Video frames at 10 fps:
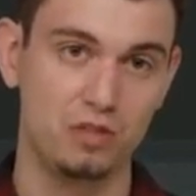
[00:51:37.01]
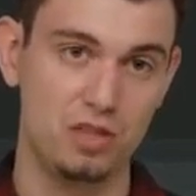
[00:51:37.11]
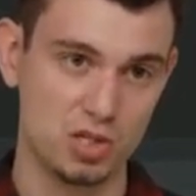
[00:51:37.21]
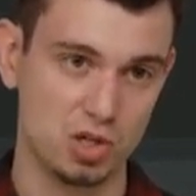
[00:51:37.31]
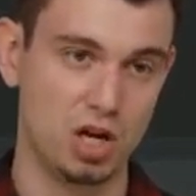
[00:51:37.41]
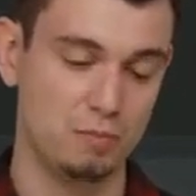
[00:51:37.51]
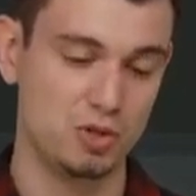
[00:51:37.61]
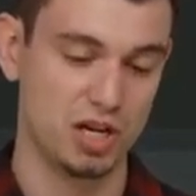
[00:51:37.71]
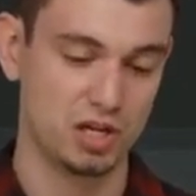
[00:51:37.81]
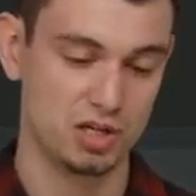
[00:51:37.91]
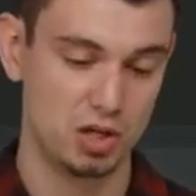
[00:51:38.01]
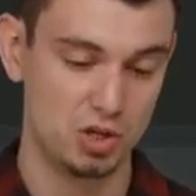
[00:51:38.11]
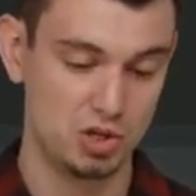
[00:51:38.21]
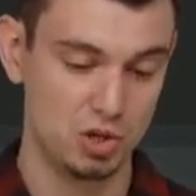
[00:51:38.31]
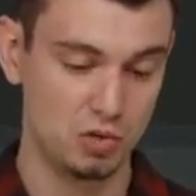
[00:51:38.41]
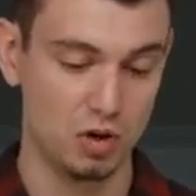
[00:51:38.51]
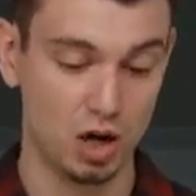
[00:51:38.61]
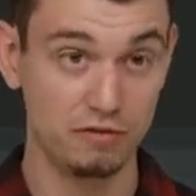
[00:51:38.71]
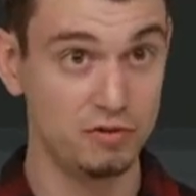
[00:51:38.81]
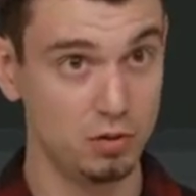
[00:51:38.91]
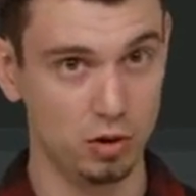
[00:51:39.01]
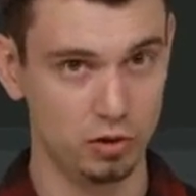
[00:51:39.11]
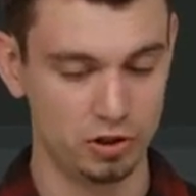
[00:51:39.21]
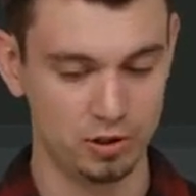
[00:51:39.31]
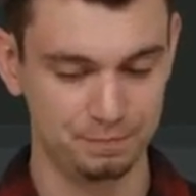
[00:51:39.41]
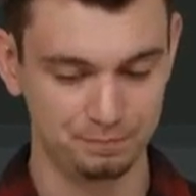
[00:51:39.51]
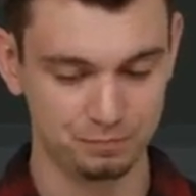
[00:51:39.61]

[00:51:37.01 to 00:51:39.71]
this object to our viewholder.